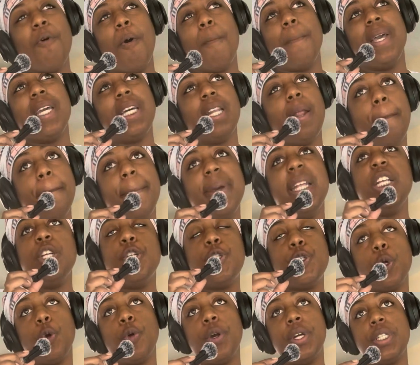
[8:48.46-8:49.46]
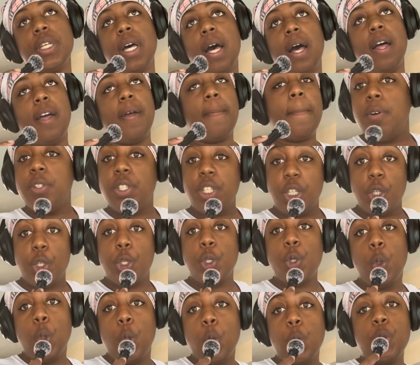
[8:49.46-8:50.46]
we'll make it a mini story time. I was in
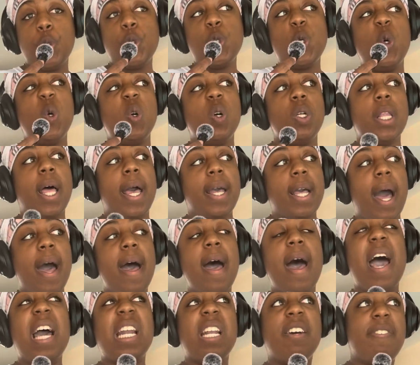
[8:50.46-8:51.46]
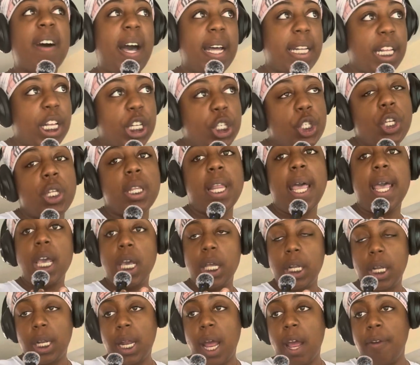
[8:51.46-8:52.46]
school, like I had financial
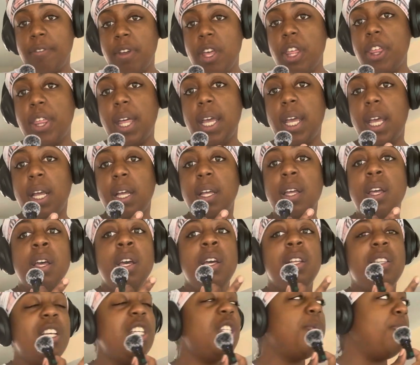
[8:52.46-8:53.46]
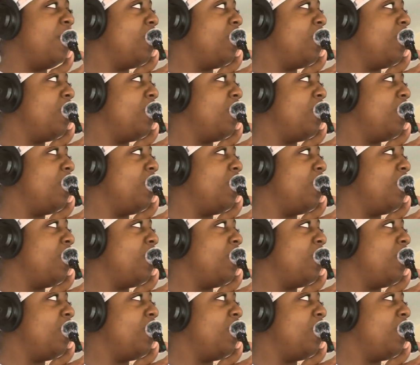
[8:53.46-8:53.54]
aid and everything. This